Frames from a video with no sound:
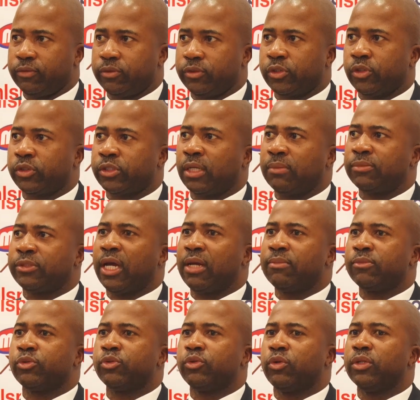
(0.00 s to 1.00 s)
So
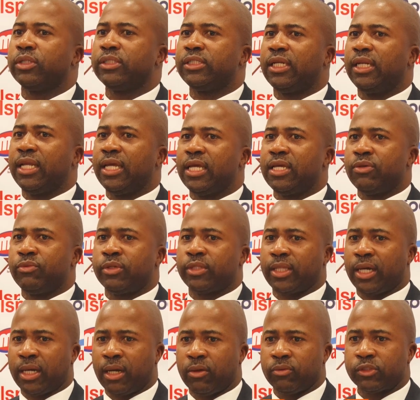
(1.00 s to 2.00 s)
sometimes we don't delay with
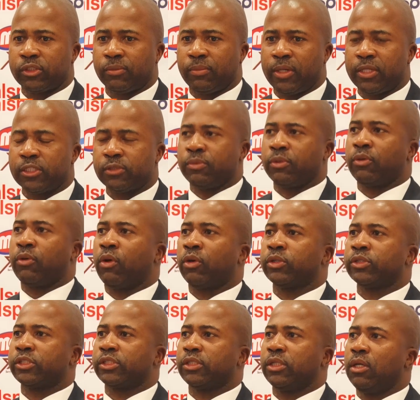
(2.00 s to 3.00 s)
announcements
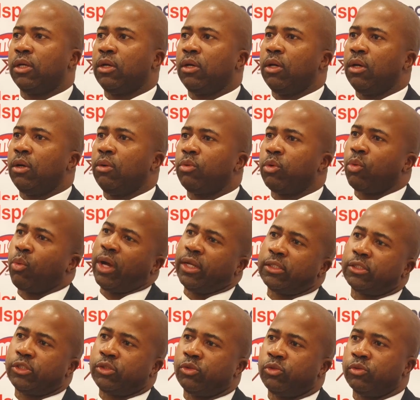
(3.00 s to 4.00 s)
because we
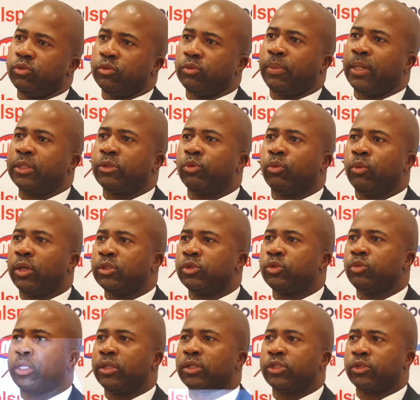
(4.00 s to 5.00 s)
want to, but we want
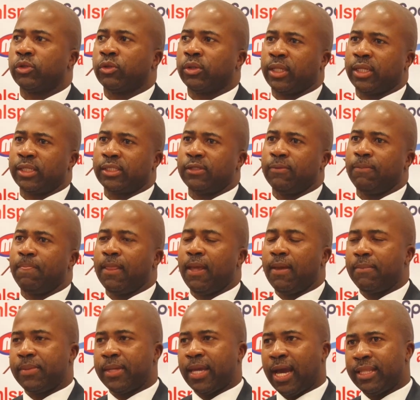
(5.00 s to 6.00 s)
to ensure that
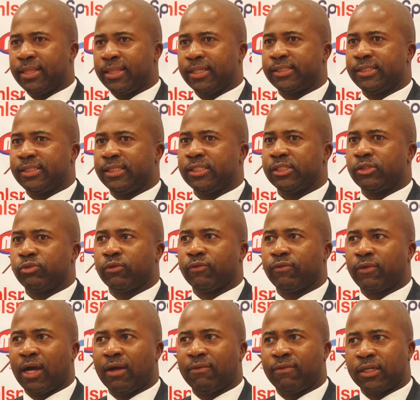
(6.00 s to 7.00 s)
behind the scenes
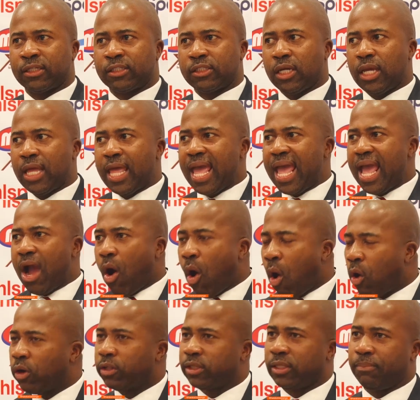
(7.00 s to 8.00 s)
we've covered
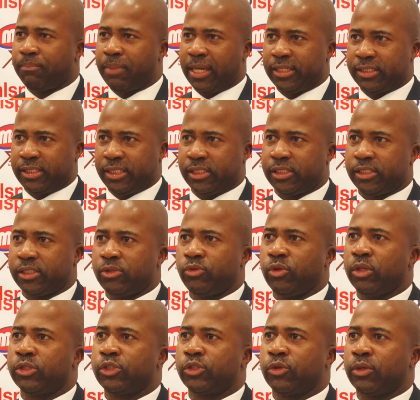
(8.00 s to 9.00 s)
all the bases
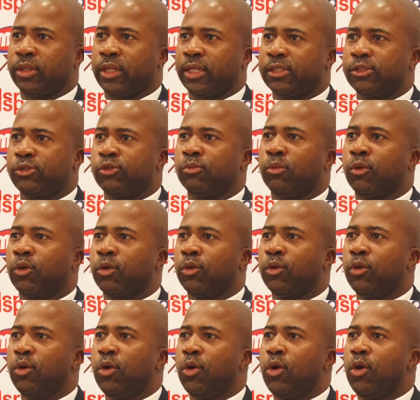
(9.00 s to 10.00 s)
to ensure that tomorrow